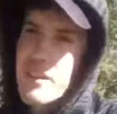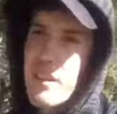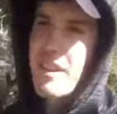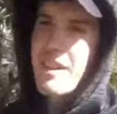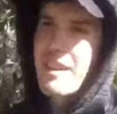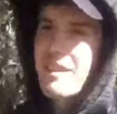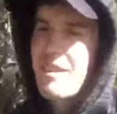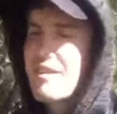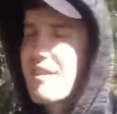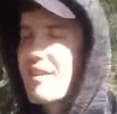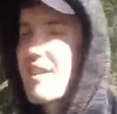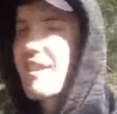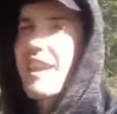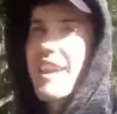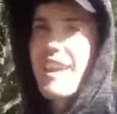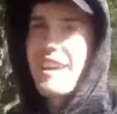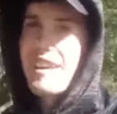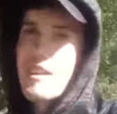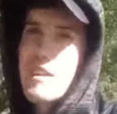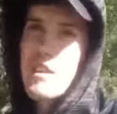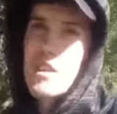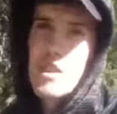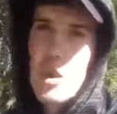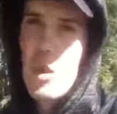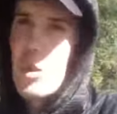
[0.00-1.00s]
and stayed
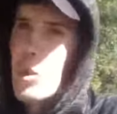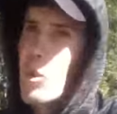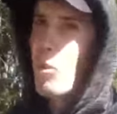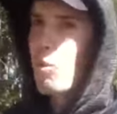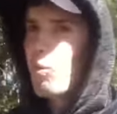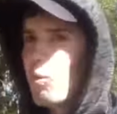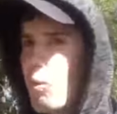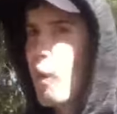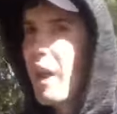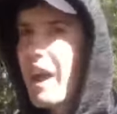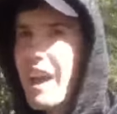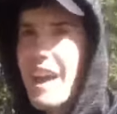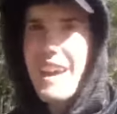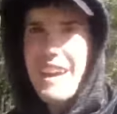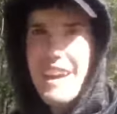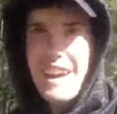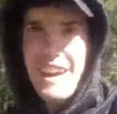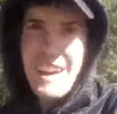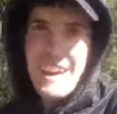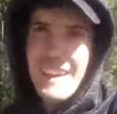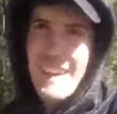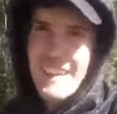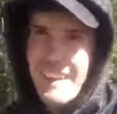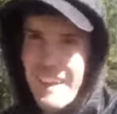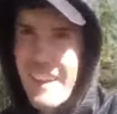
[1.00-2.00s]

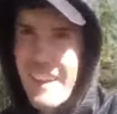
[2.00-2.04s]
way later